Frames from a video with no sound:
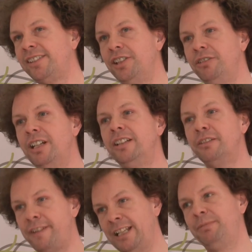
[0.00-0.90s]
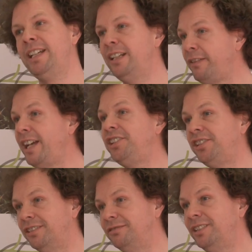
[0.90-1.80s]
to develop the
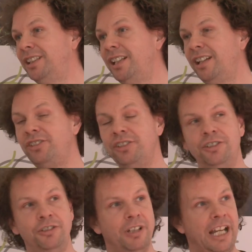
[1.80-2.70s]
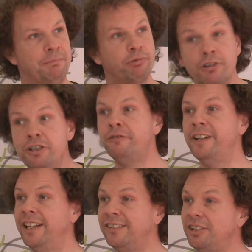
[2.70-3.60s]
innovation, to improve
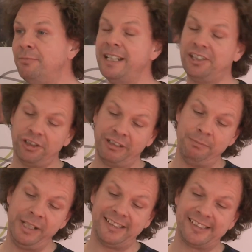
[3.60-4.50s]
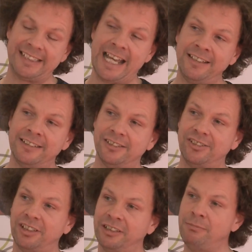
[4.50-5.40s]
it, to make sure it meets standards
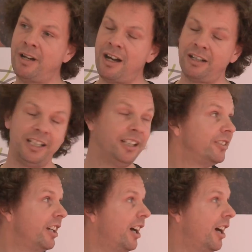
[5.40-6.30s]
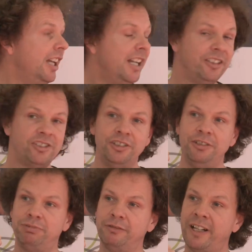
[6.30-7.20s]
on the market, to
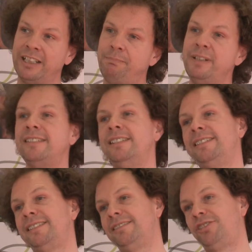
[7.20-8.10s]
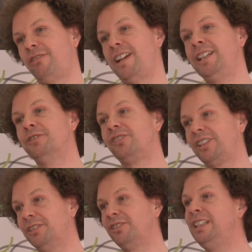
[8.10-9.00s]
provide the business training or
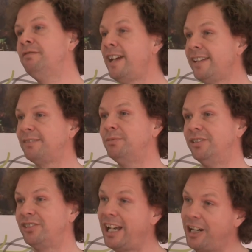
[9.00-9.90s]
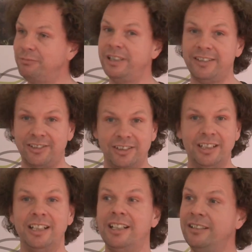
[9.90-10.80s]
skills and the investment to help this
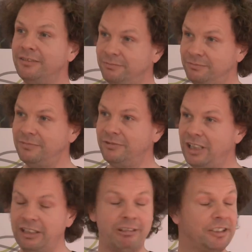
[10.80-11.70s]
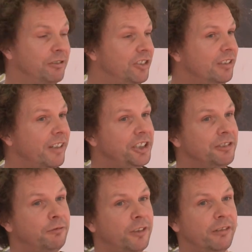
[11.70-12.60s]
grassroots innovation
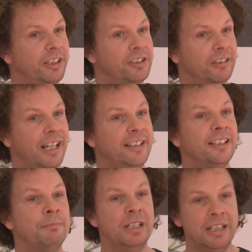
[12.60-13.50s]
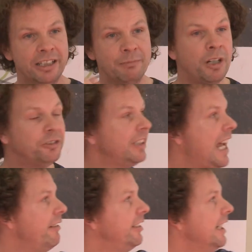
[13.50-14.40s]
flourish, okay? So the model
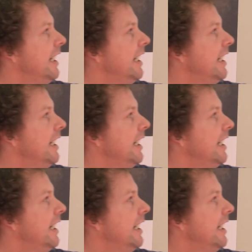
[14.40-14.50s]
there is,